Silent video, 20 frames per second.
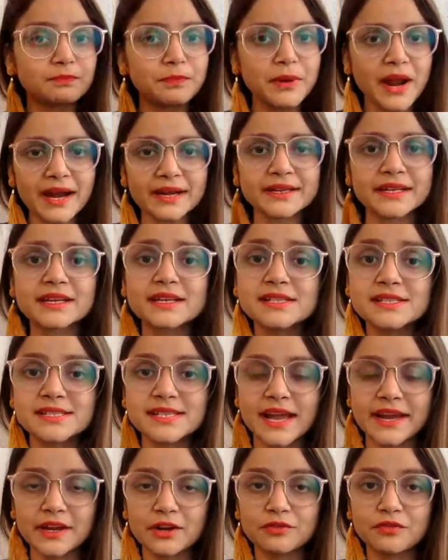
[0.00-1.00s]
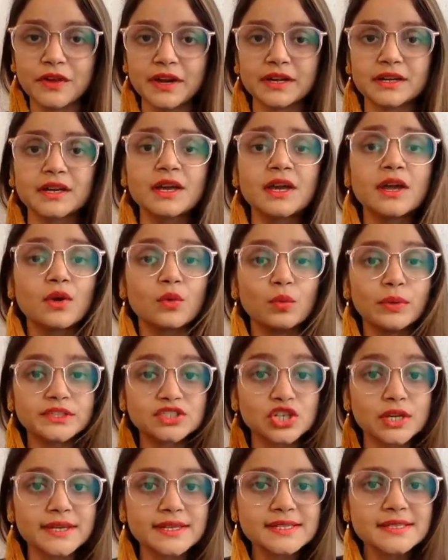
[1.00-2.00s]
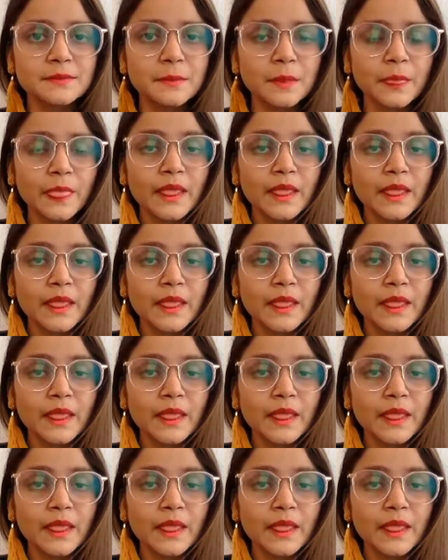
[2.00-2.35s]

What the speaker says: practical side of it, which is